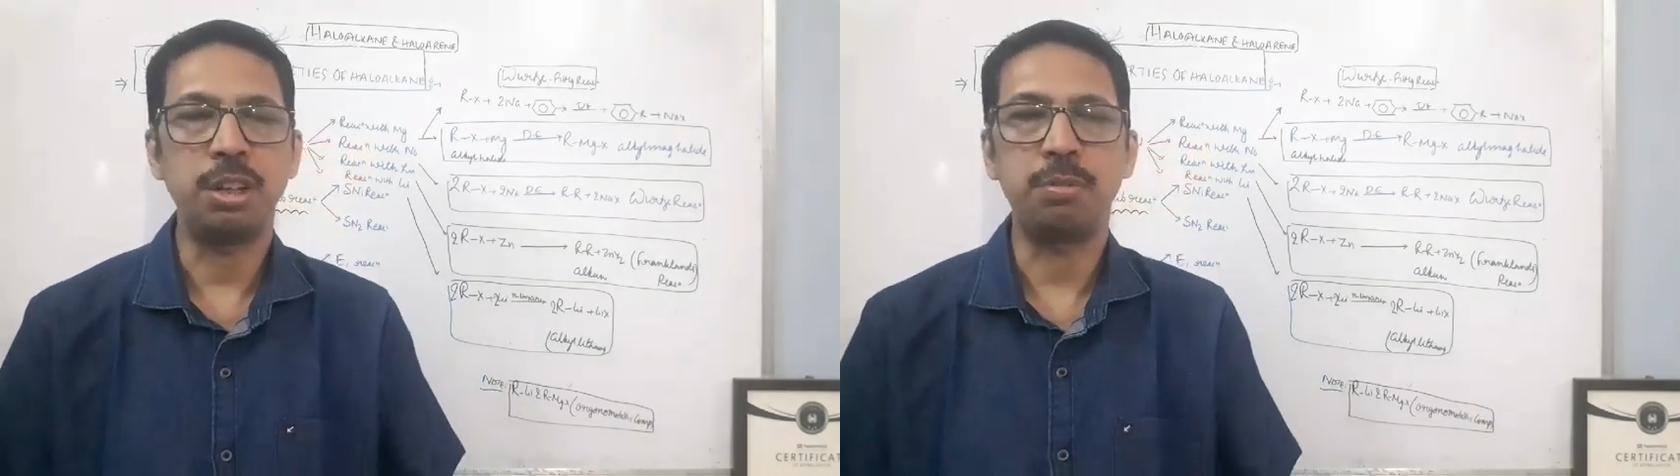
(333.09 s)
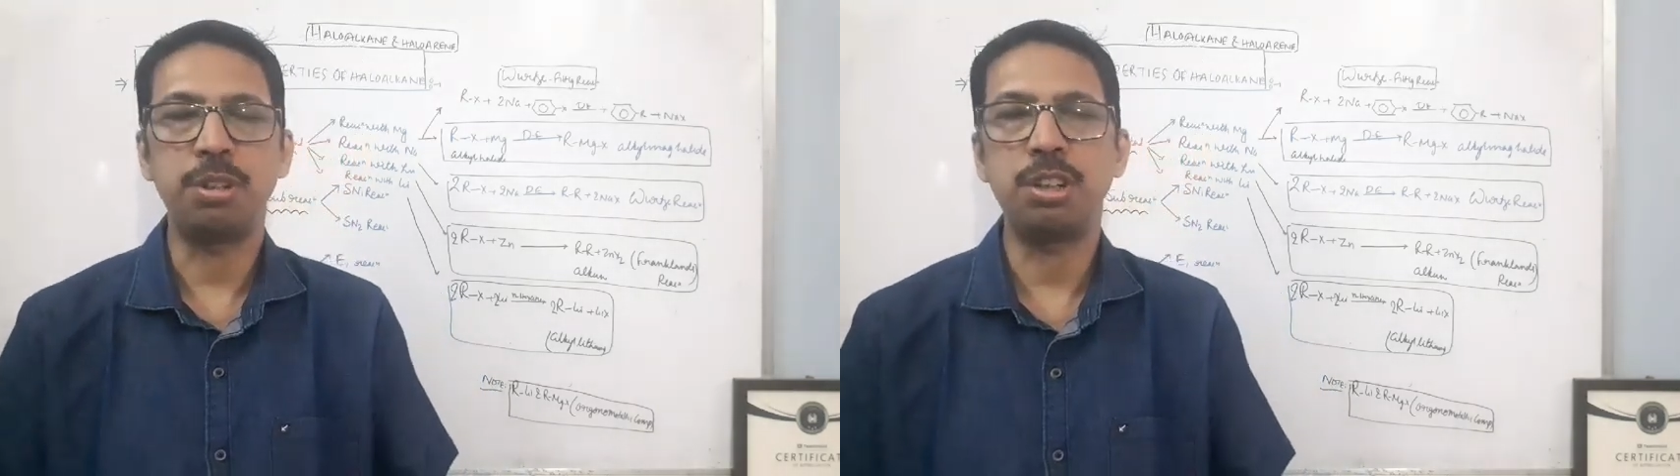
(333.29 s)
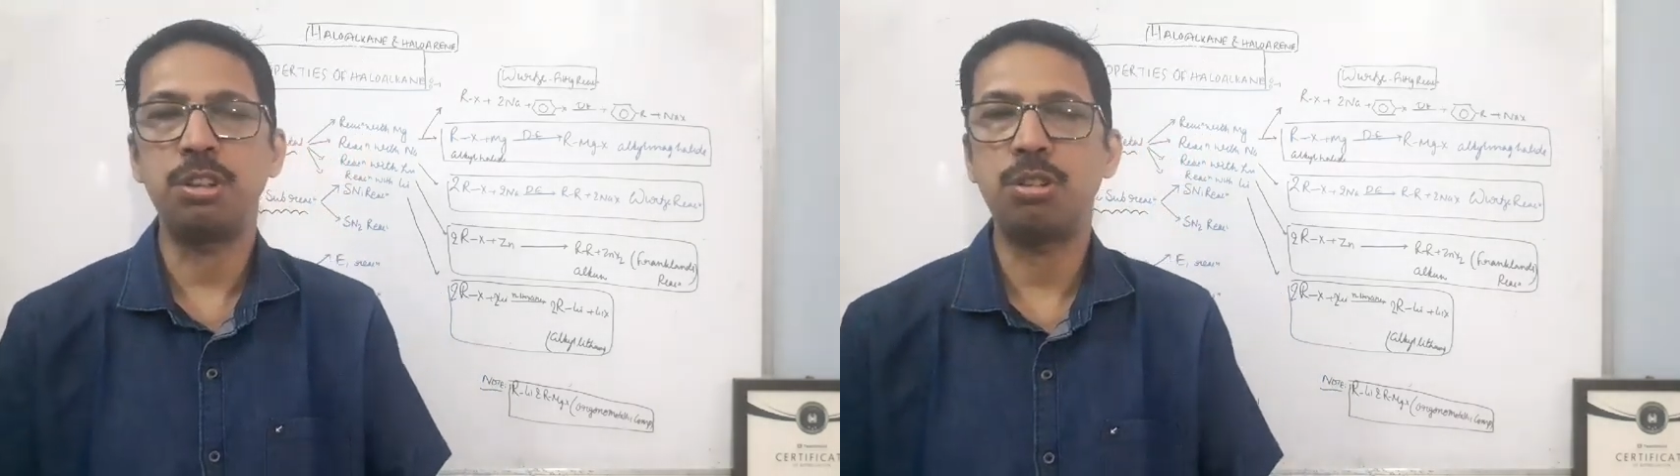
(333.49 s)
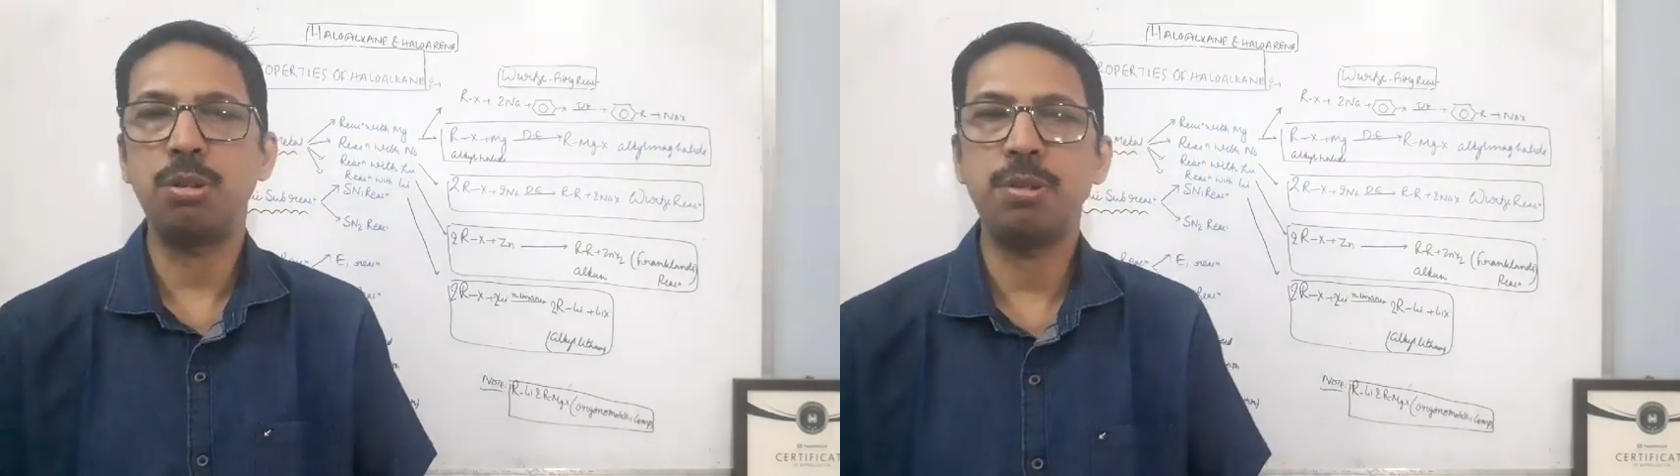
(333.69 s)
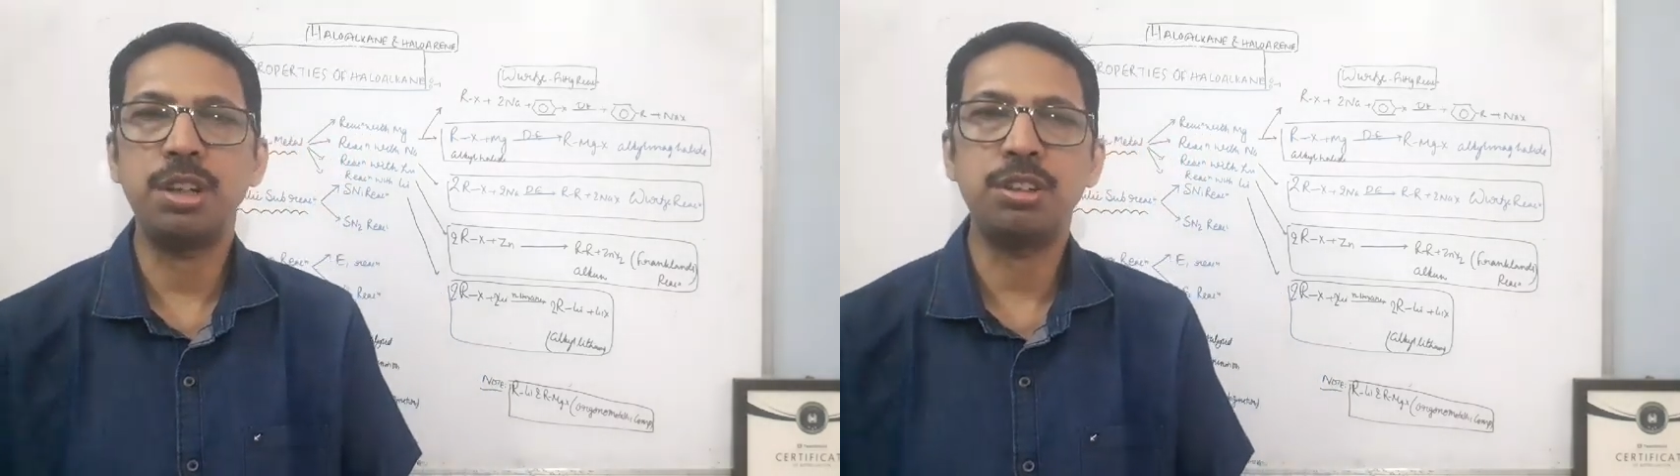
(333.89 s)
in presence
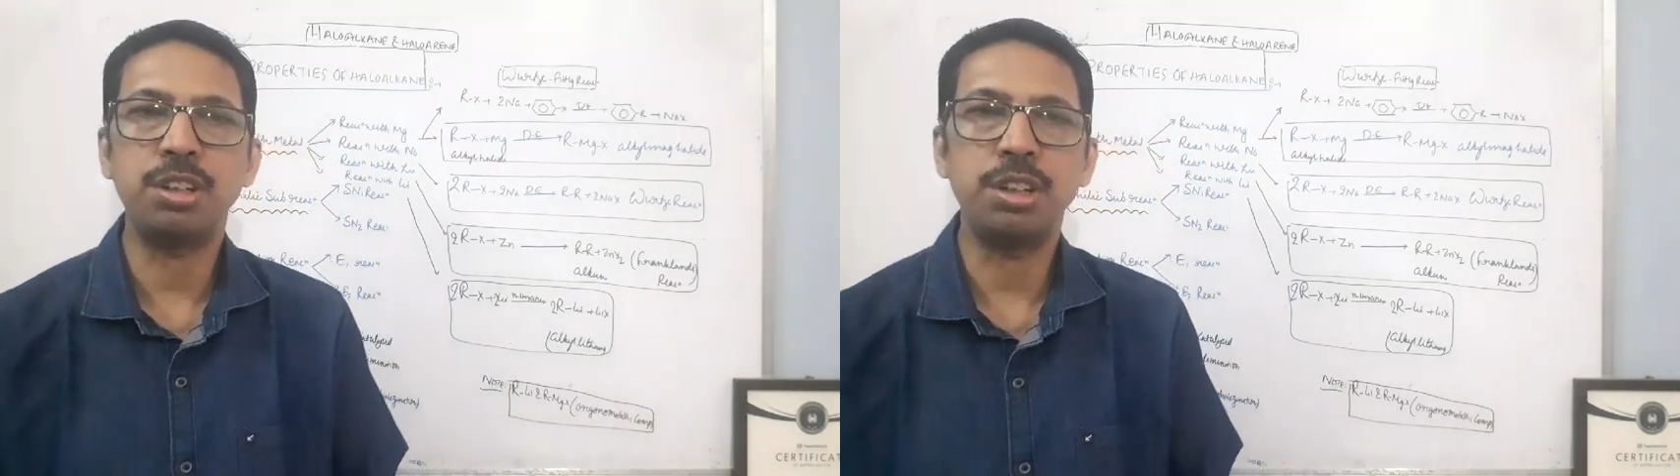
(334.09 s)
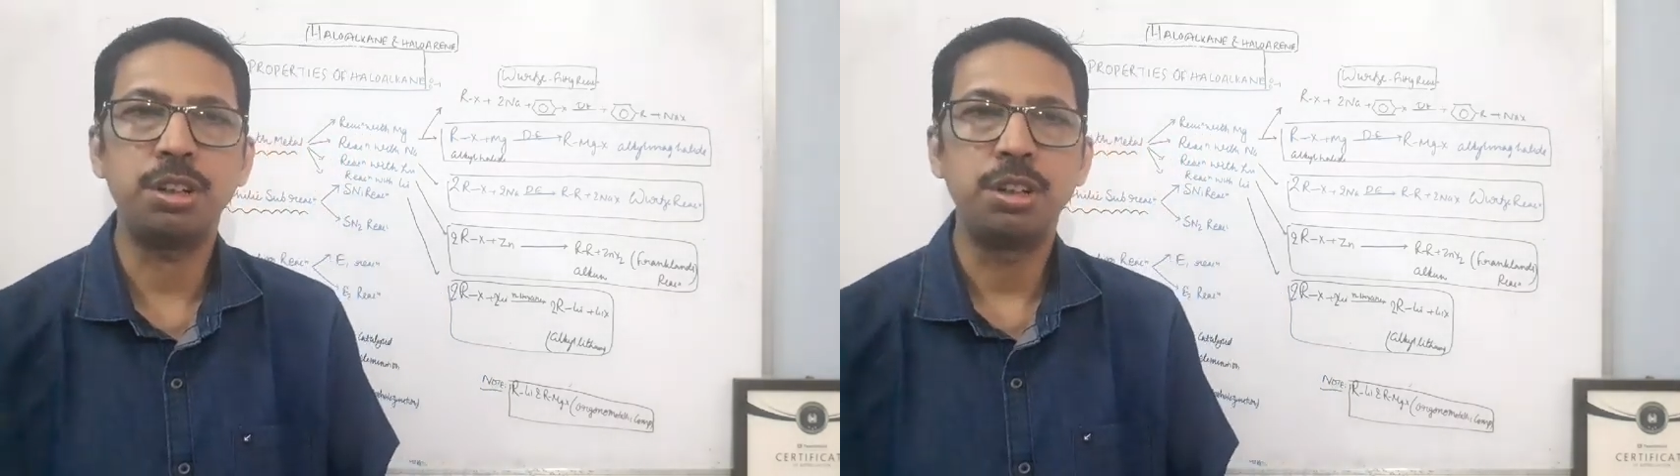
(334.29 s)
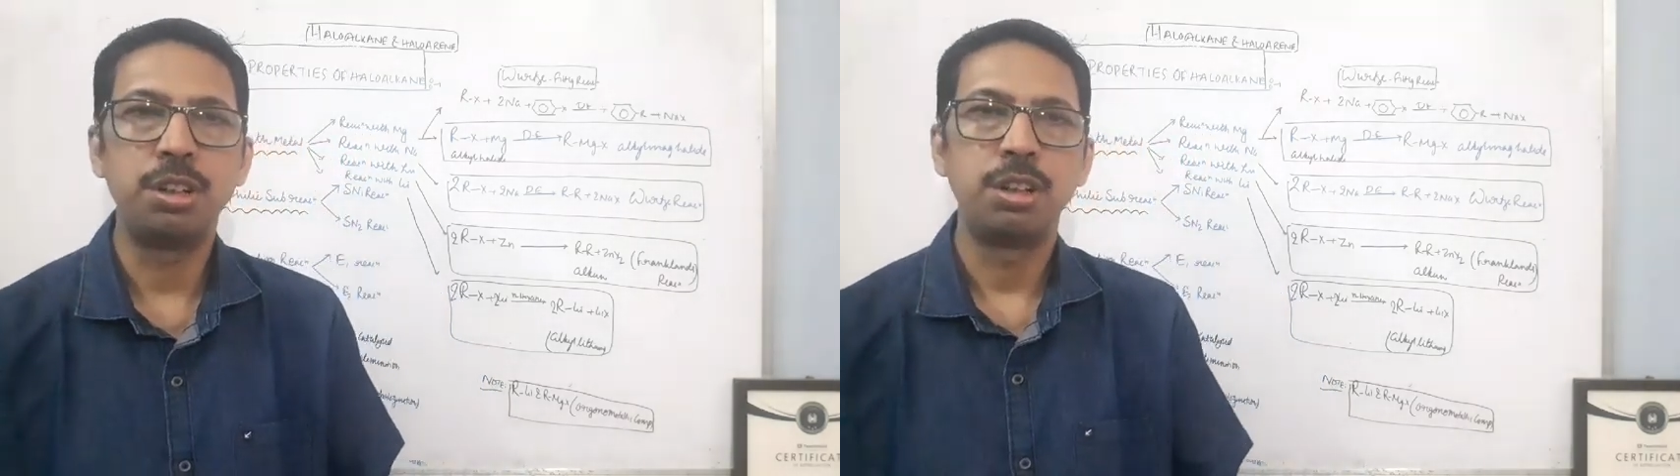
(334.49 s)
of acid,